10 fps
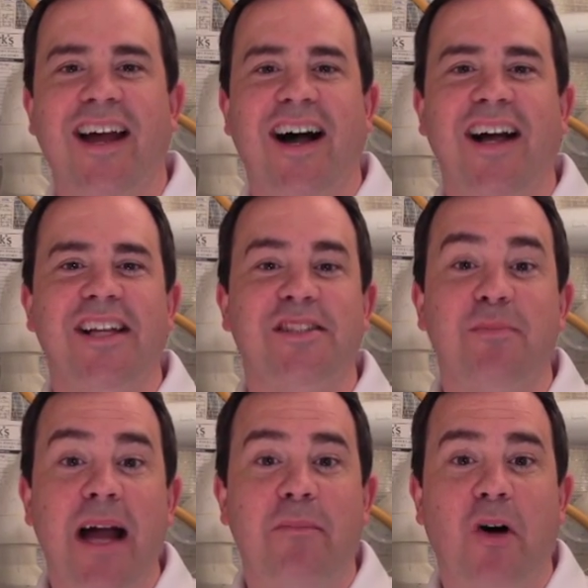Hi, it's
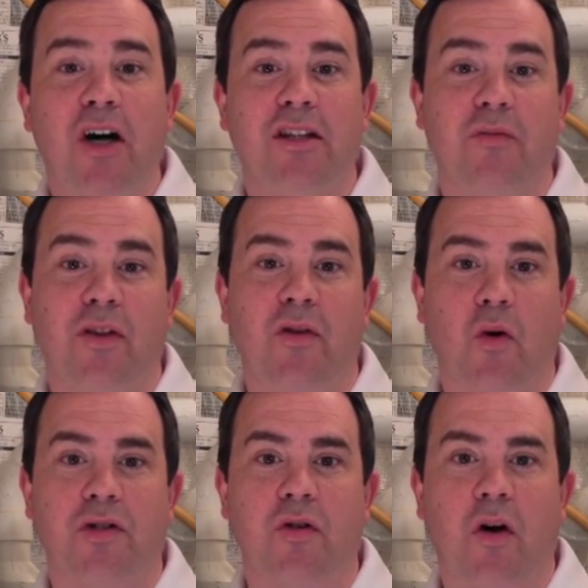Matt Maudlin with
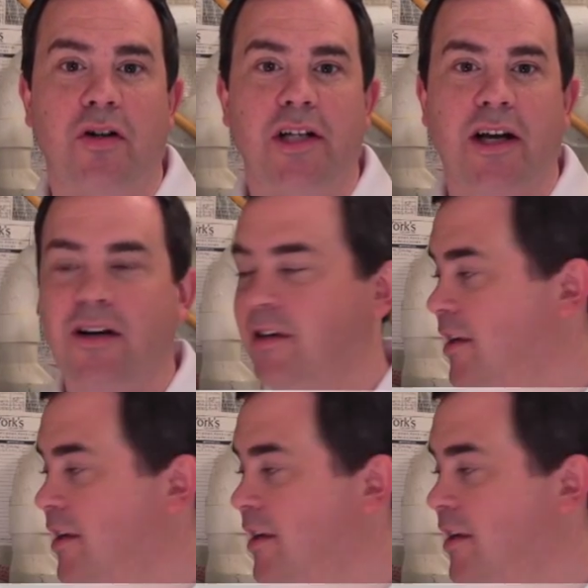York's Quality Air.